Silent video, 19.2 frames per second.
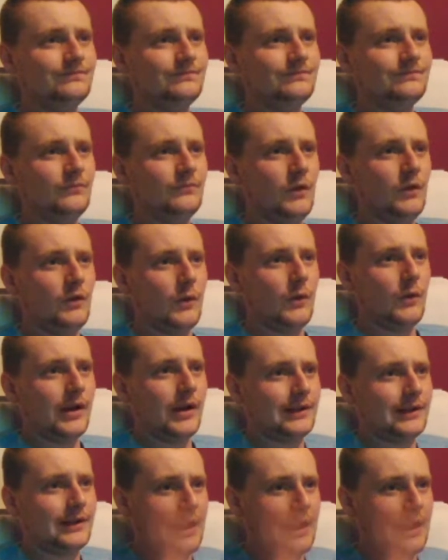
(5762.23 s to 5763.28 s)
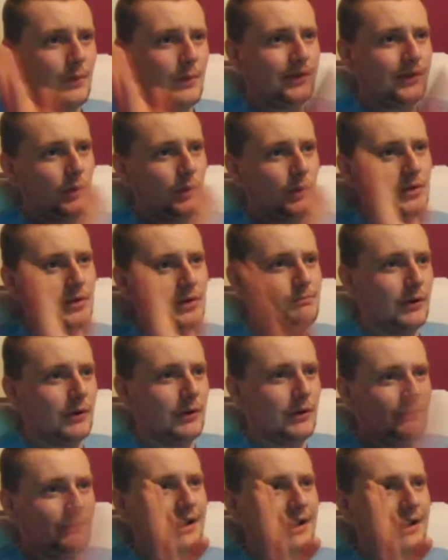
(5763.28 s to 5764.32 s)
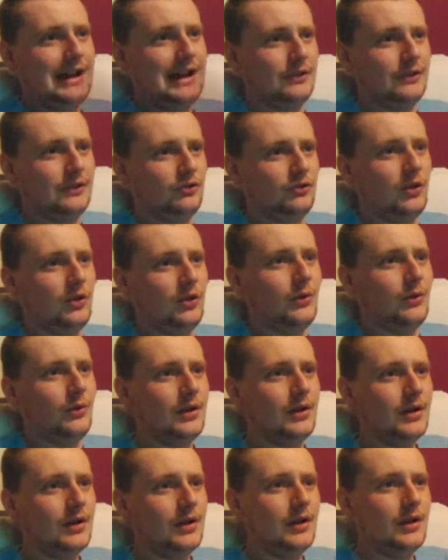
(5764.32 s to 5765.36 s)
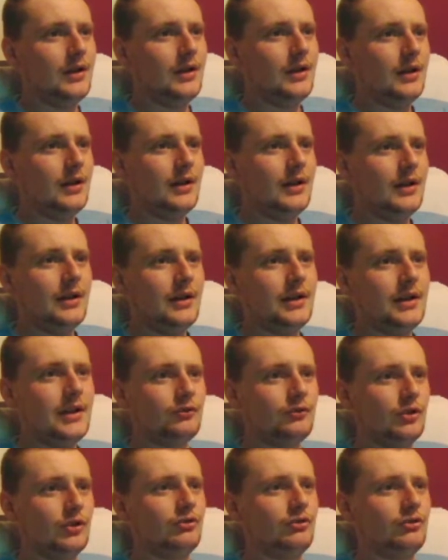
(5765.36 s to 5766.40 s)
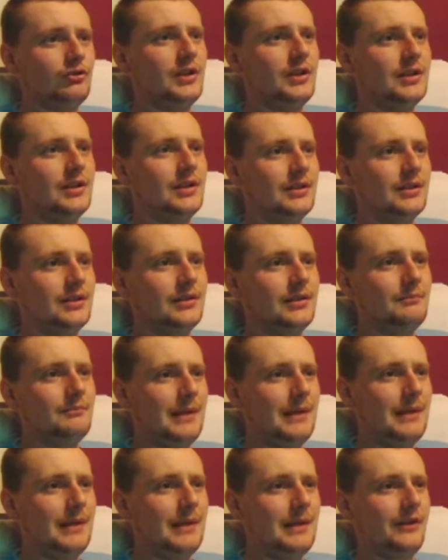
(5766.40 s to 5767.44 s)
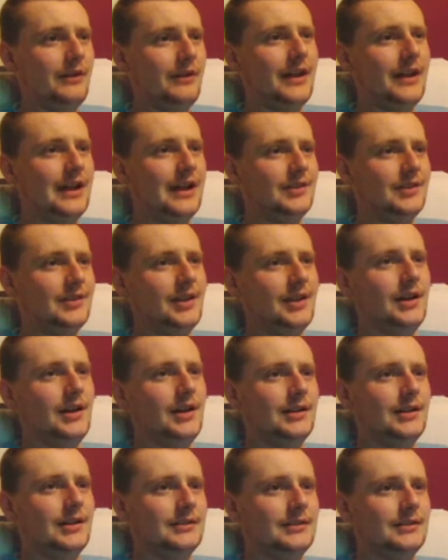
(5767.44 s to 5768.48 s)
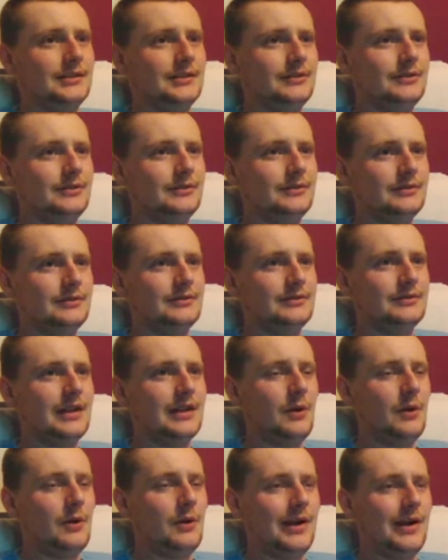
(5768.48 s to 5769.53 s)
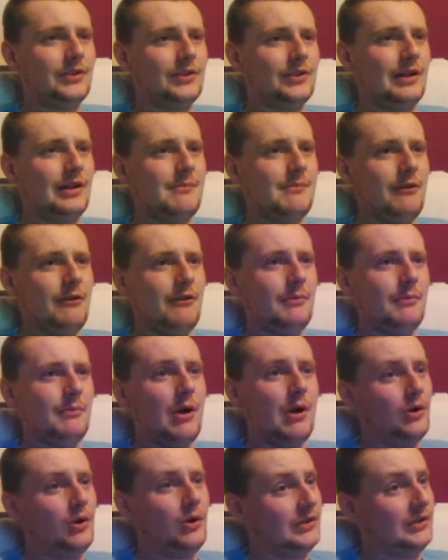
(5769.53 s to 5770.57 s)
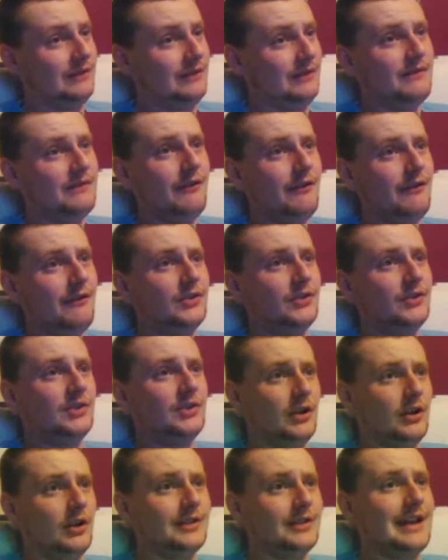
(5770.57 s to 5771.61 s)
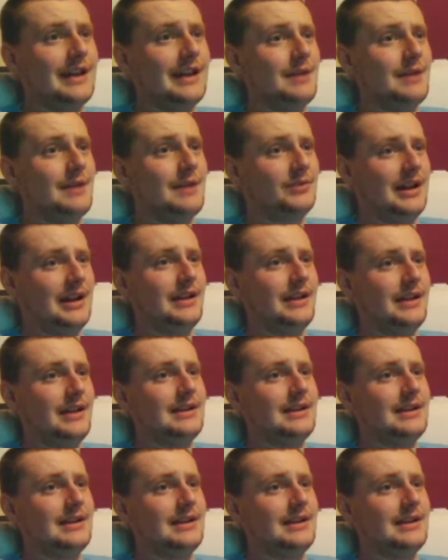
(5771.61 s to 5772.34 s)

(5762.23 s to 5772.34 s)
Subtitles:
Another one I can't wait to wish bon voyage to. Here's Rodri. Back to Eric Garcia. Out wide to Aymeric Laporte, who's had a very solid game tonight.